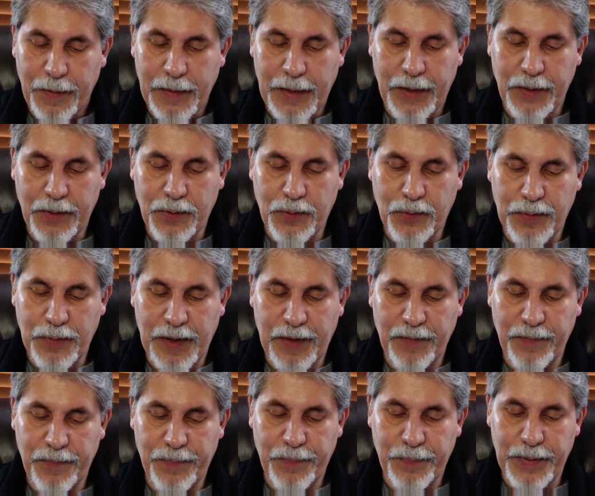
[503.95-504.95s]
that could
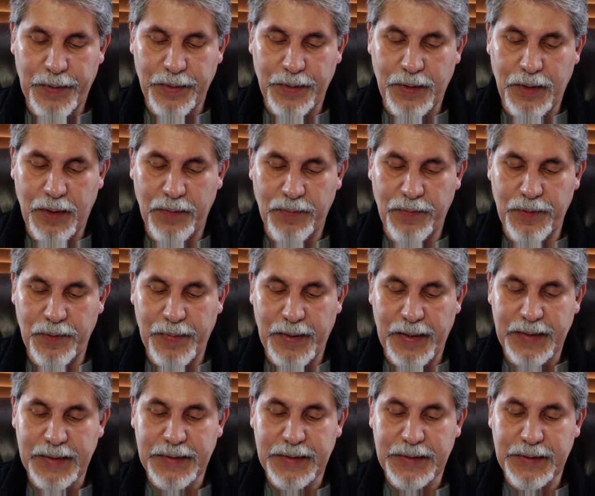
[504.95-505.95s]
have been covered
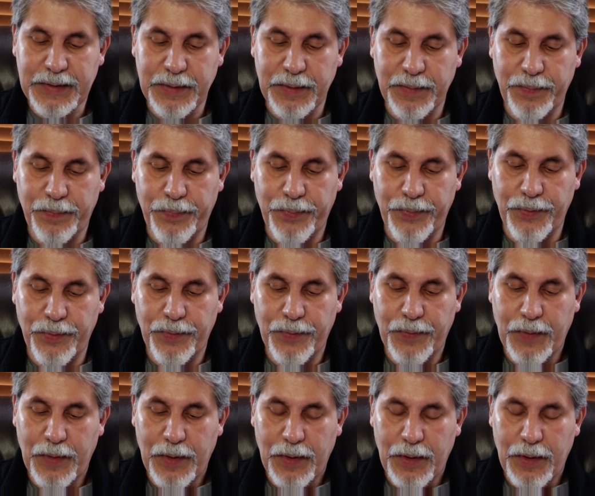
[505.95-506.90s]
by simple,